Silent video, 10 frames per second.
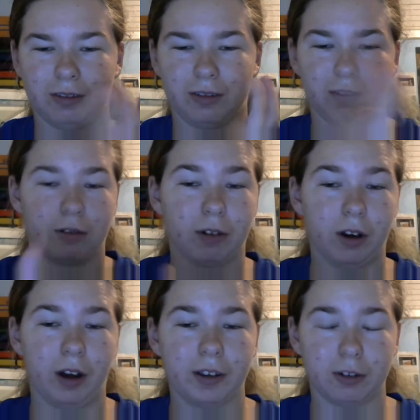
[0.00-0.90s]

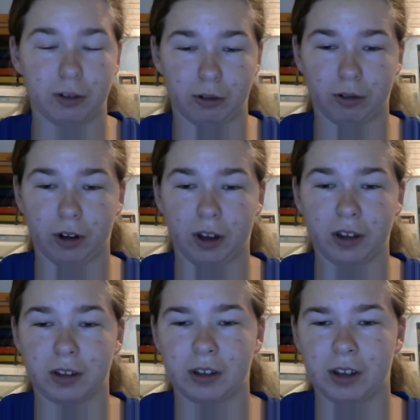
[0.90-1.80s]
across to
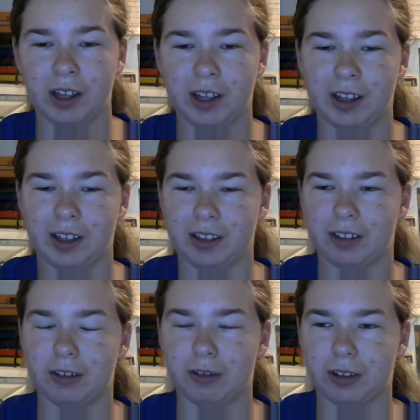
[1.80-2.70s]
cross
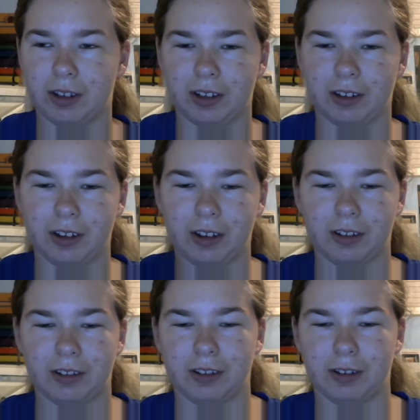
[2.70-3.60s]
and usually the
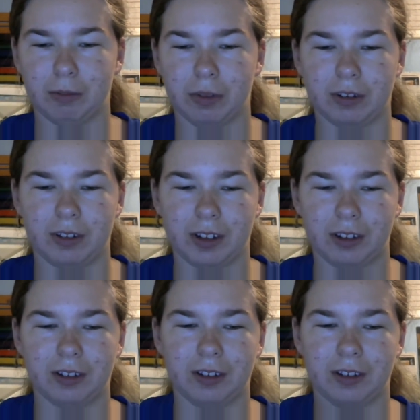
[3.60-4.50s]
law is the
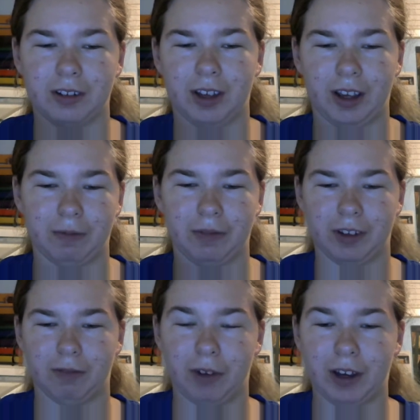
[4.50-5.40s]
pedestrians have
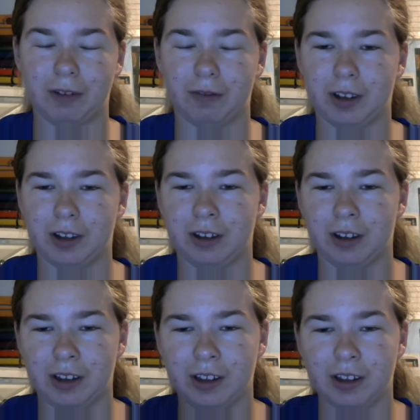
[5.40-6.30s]
the right of way
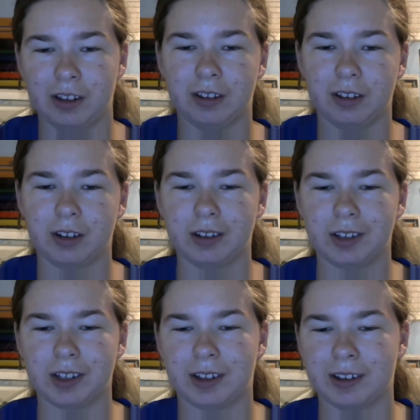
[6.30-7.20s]
type
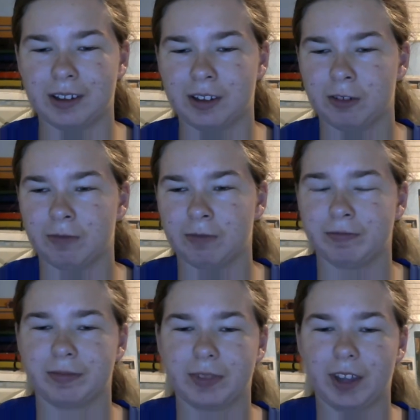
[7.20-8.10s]
thing
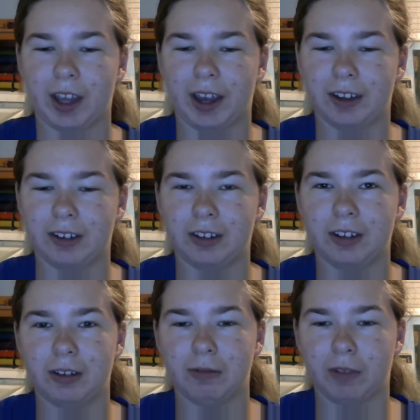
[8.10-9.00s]
and
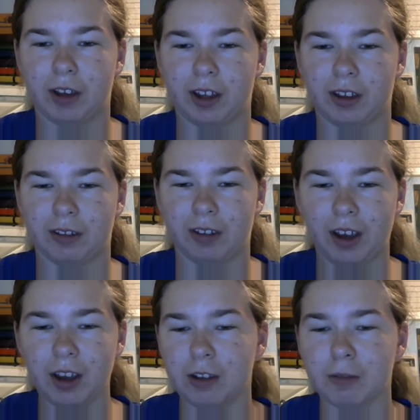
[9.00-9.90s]
well
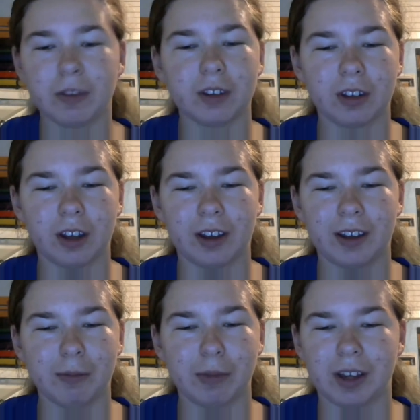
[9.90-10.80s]
I almost got
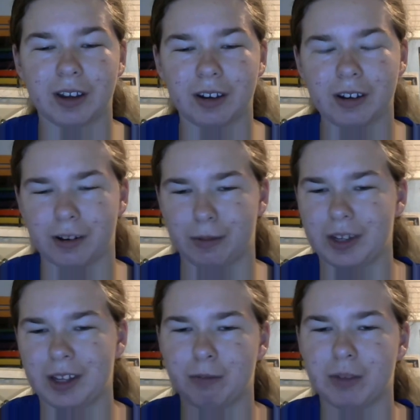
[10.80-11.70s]
hit by a car,
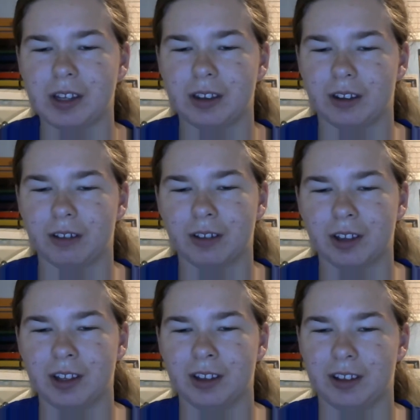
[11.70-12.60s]
me and Pingo,
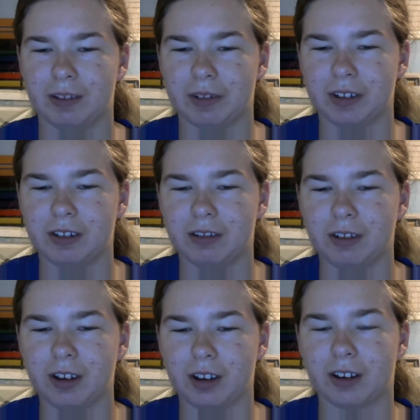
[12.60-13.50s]
our little
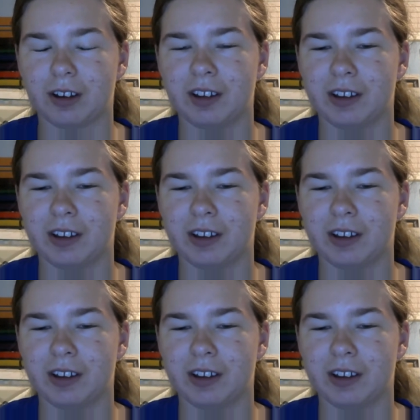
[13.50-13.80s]
dog.